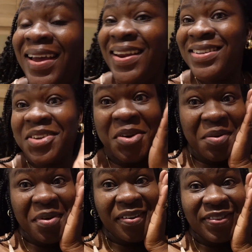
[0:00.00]
let's go get
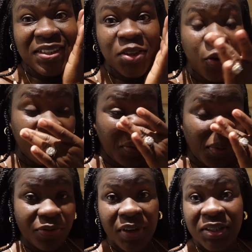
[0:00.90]
breakfast. Hopefully we
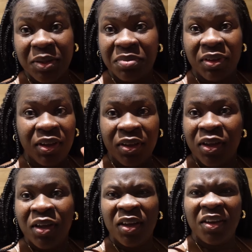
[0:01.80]
can find something,
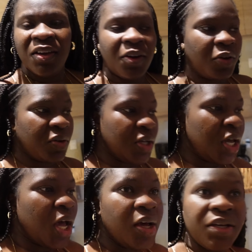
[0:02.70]
you know,
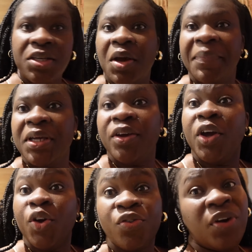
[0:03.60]
yummy,
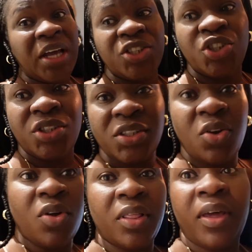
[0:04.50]
fresh,
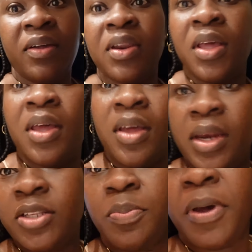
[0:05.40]
all that. I
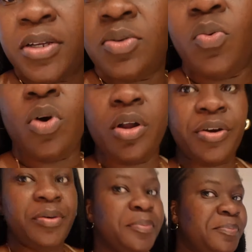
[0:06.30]
need to pack some water.
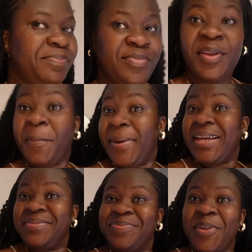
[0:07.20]
Yeah,
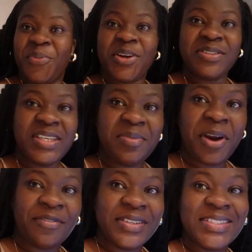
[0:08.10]
we're going to eat
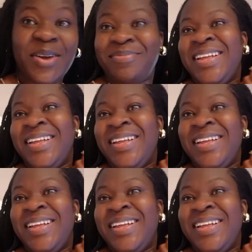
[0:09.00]
breakfast. So